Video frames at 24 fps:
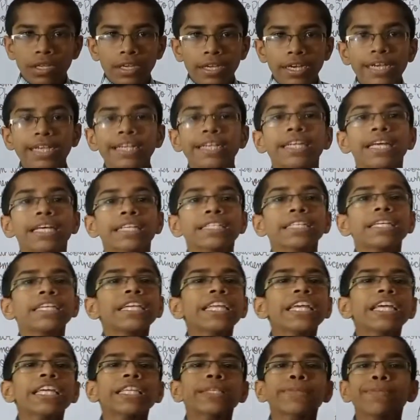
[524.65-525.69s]
It doesn't
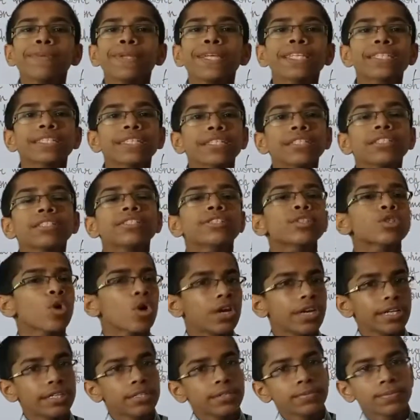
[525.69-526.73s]
take place in
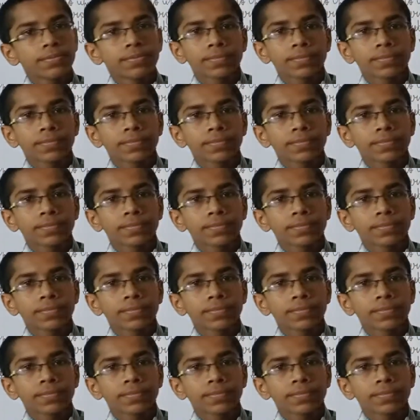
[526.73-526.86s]
solid.